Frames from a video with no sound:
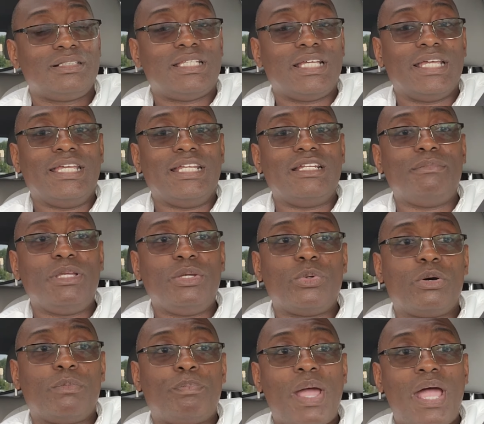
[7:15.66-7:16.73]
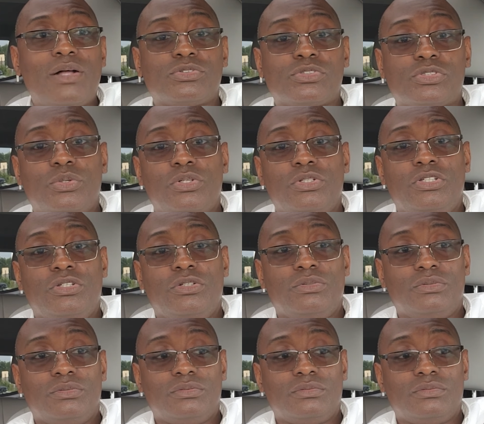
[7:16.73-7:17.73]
the enemy will pounce on you.